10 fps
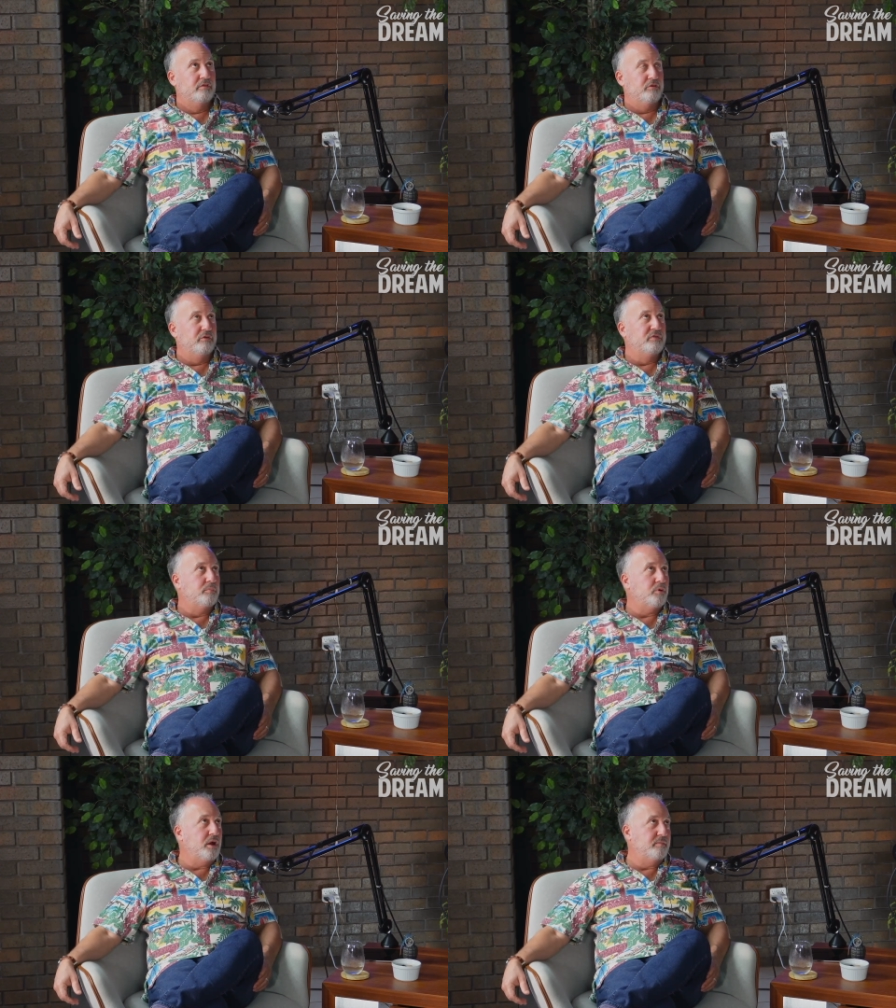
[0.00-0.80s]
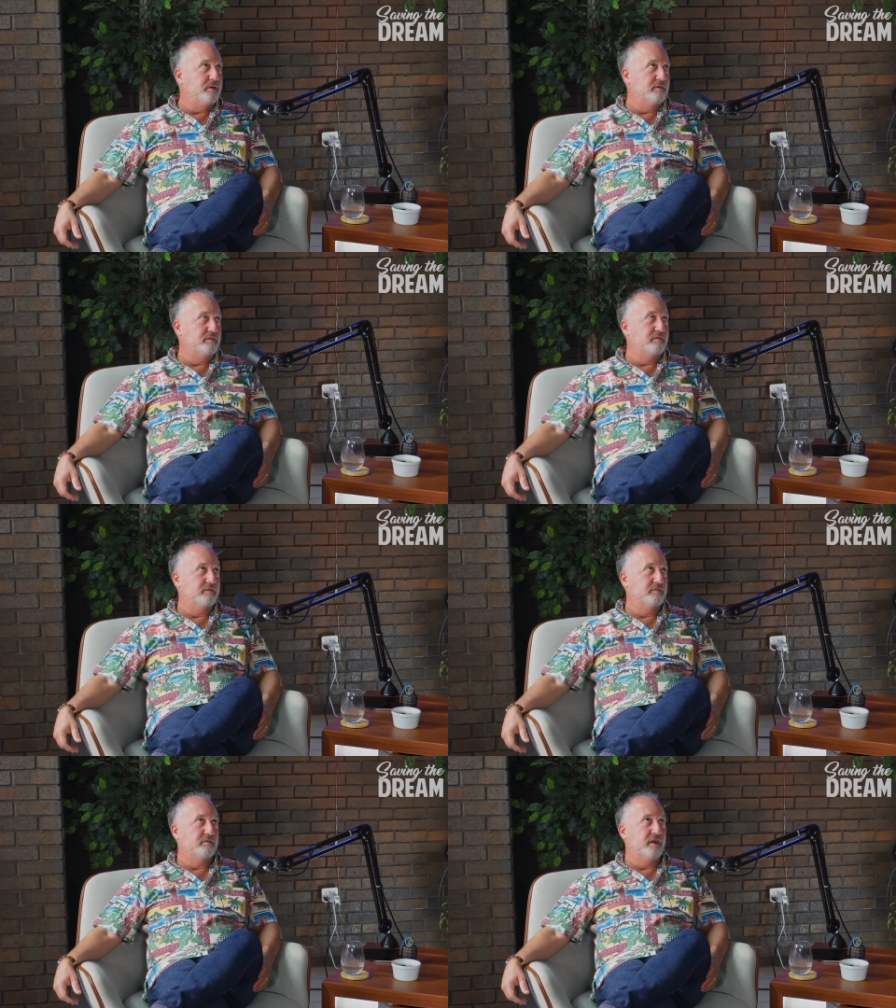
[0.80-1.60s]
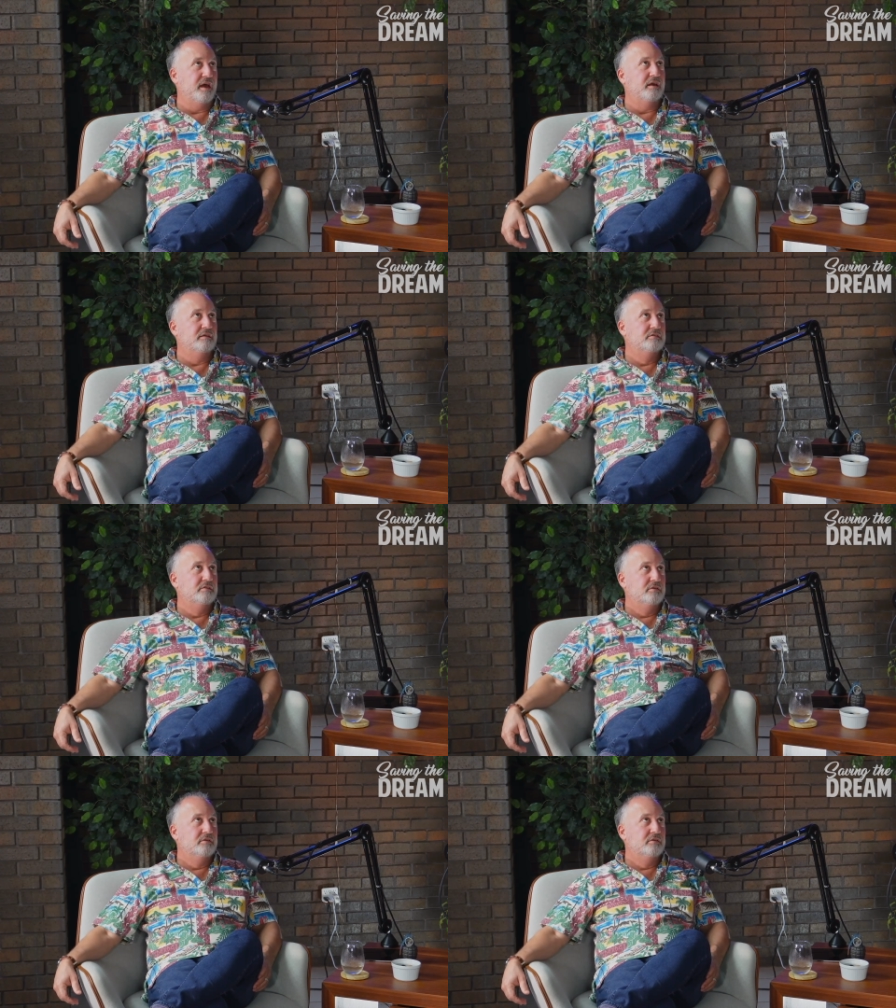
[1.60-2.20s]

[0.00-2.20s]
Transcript: so if the premise is that